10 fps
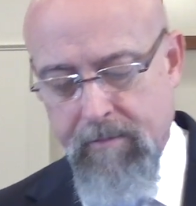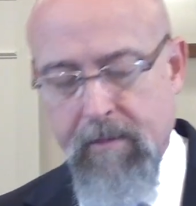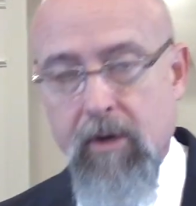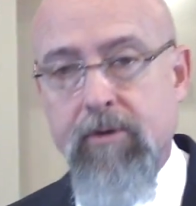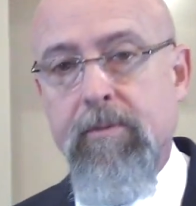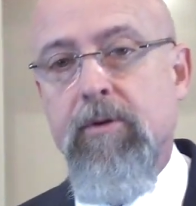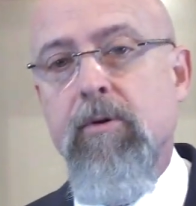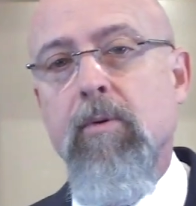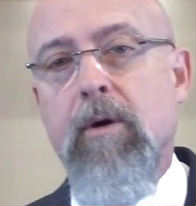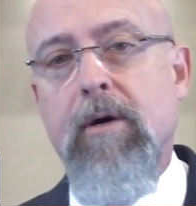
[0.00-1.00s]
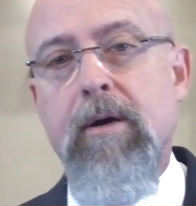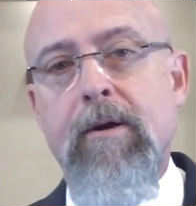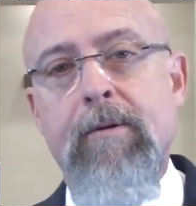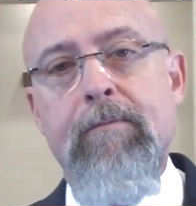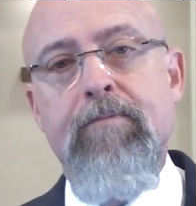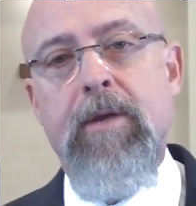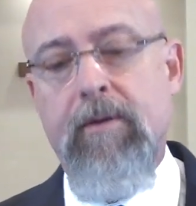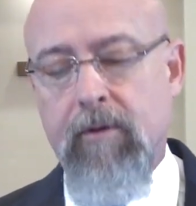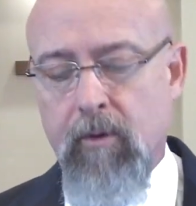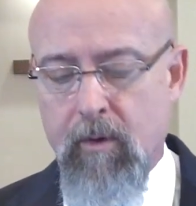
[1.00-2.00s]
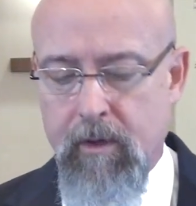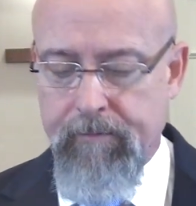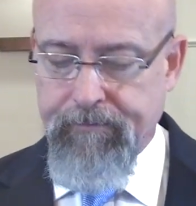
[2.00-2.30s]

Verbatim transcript: most mature in the Lord.